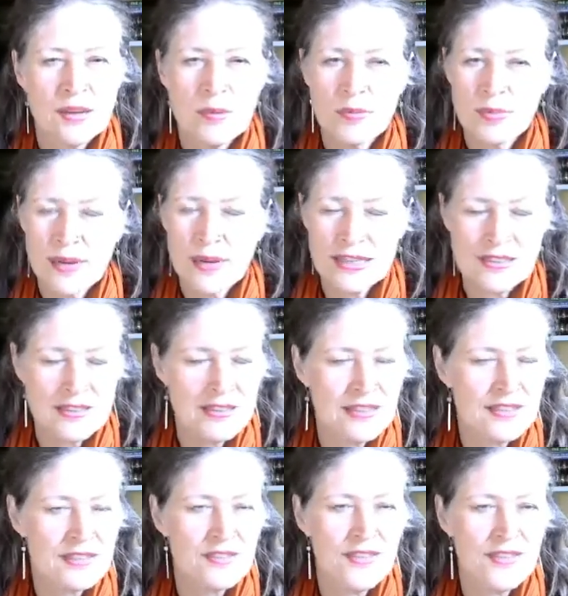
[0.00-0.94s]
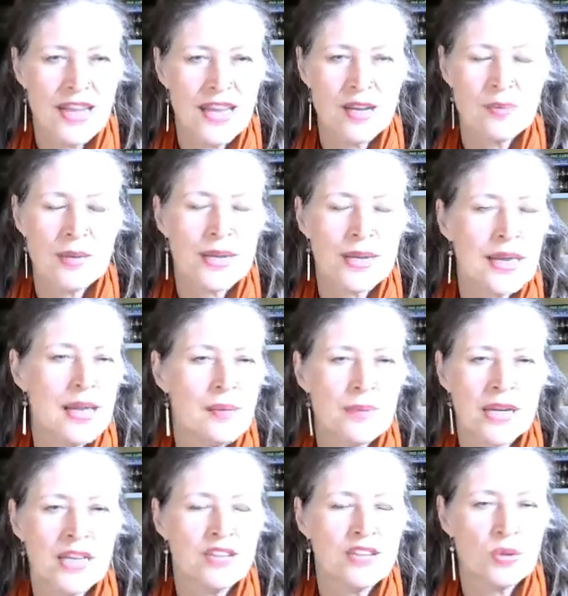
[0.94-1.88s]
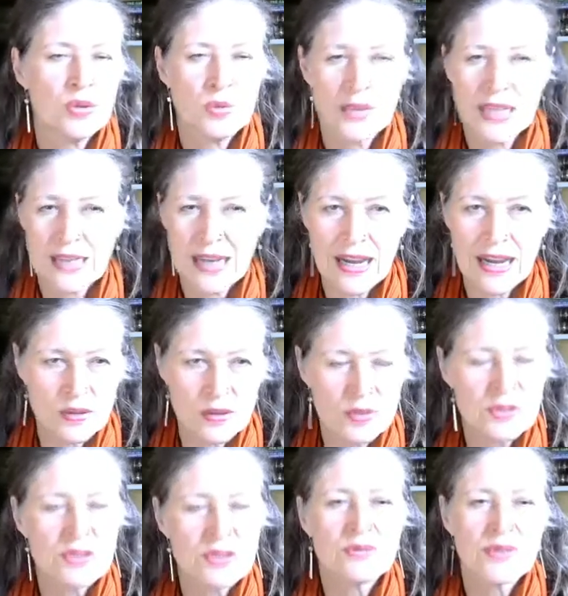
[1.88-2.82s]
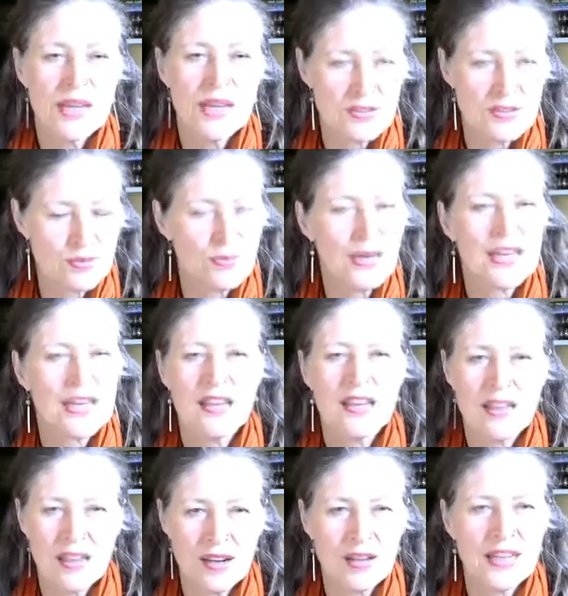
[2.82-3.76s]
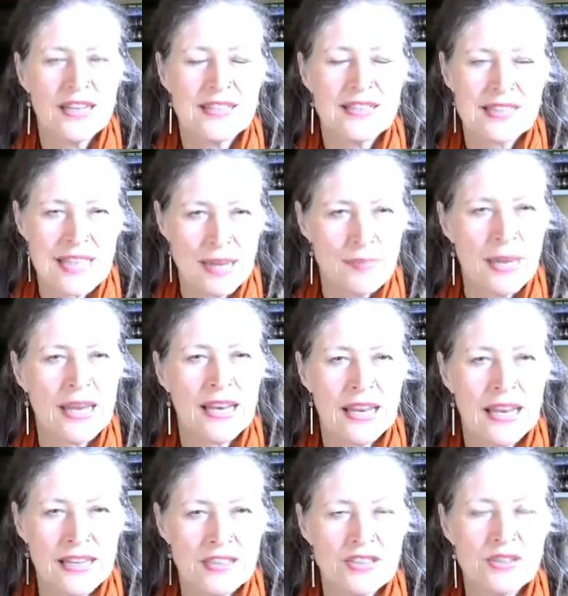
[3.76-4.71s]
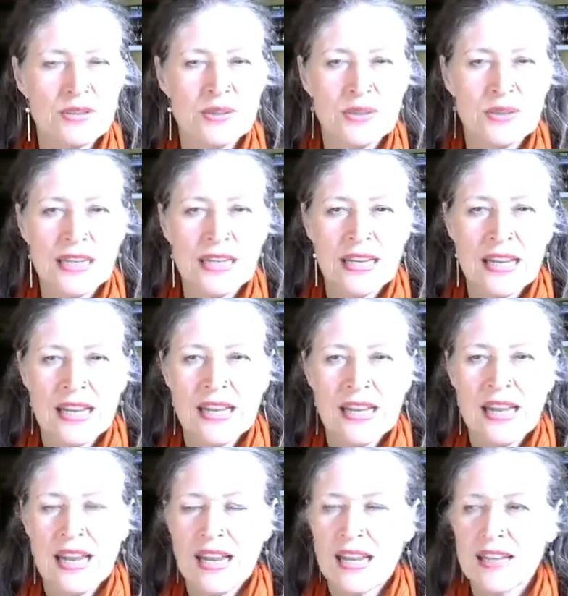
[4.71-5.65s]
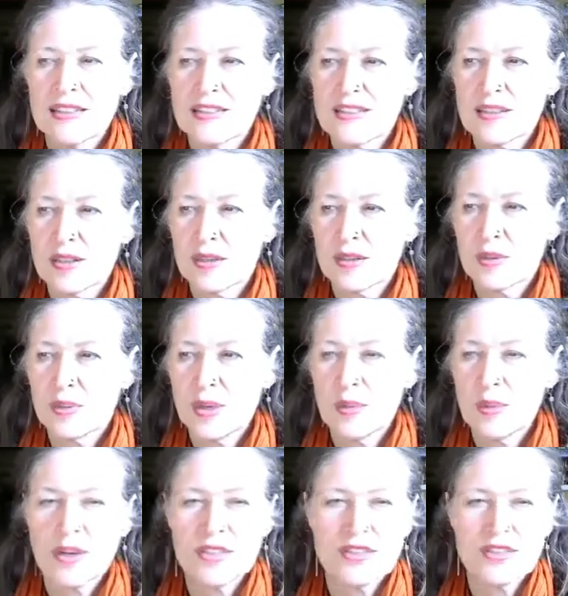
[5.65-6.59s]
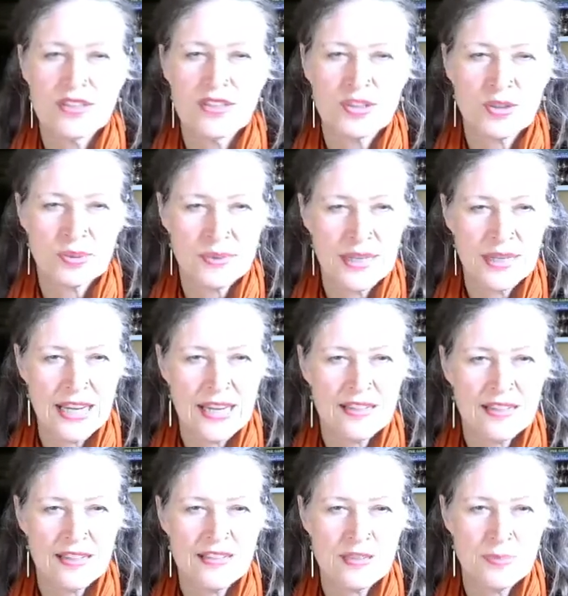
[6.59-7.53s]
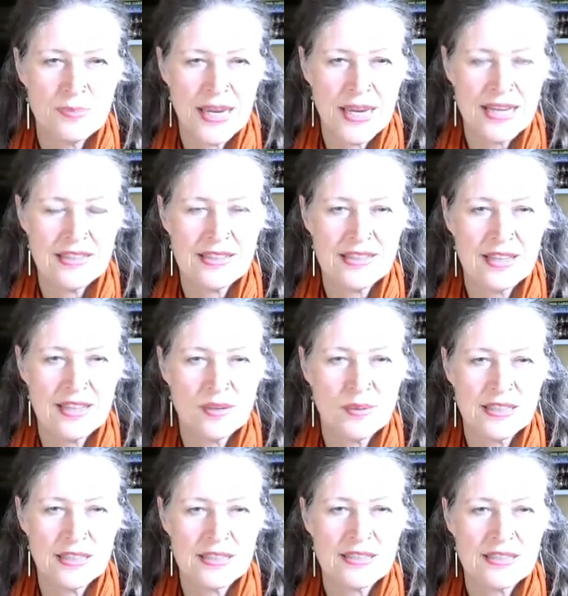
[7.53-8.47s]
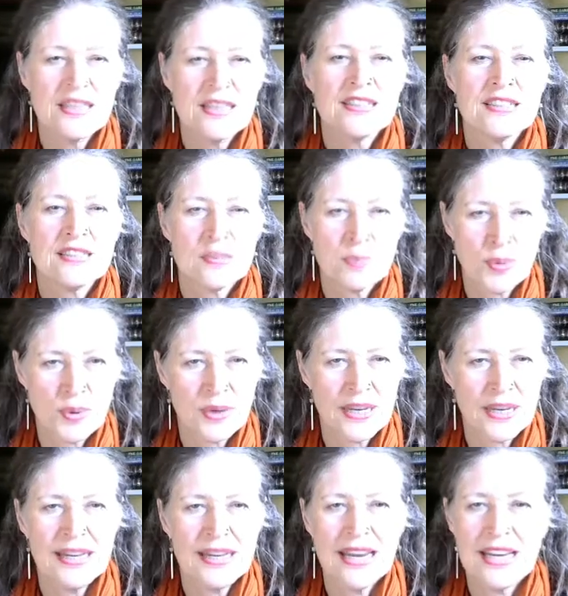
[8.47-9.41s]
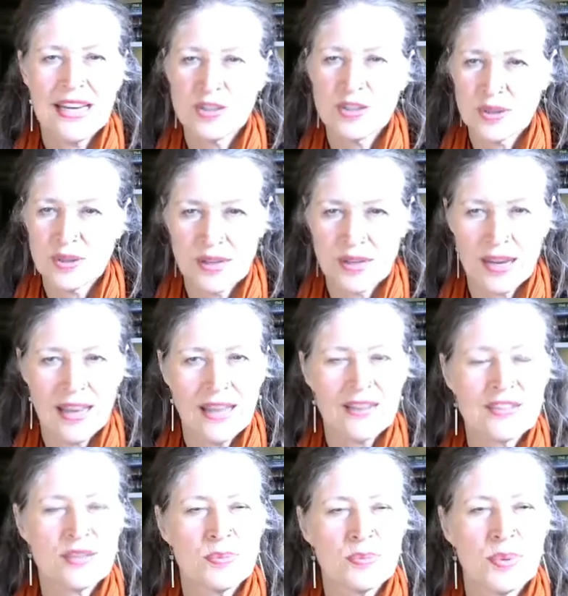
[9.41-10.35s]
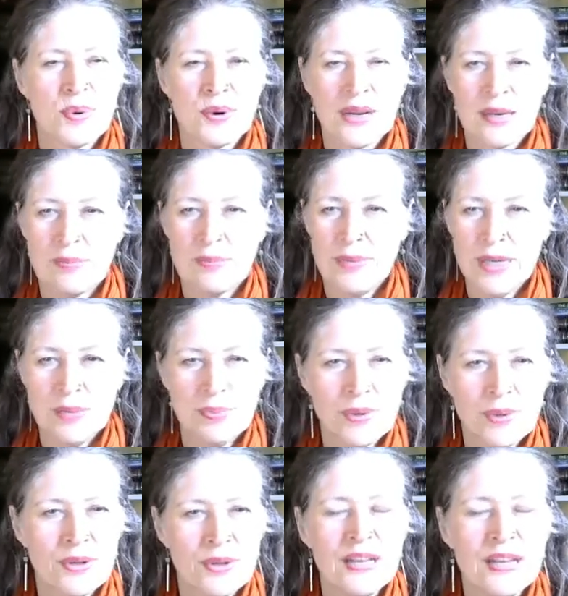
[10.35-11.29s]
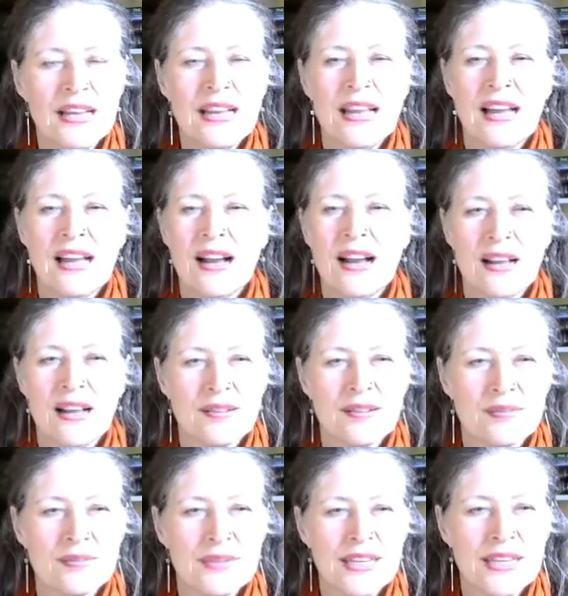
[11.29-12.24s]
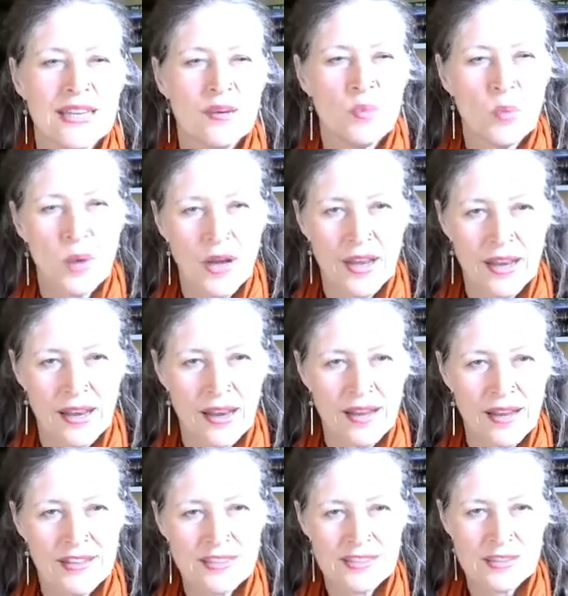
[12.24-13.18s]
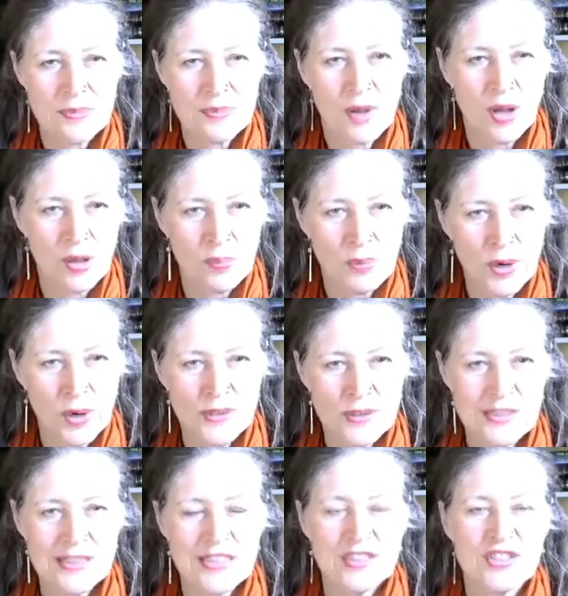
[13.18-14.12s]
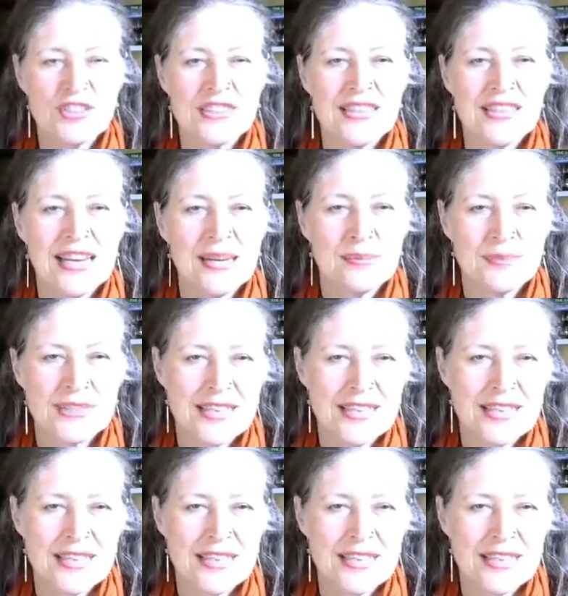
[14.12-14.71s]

residents of Amica don't get out as regularly as they might like to. And so we wanted to create a space that was supporting nature and supporting people in one small postage stamp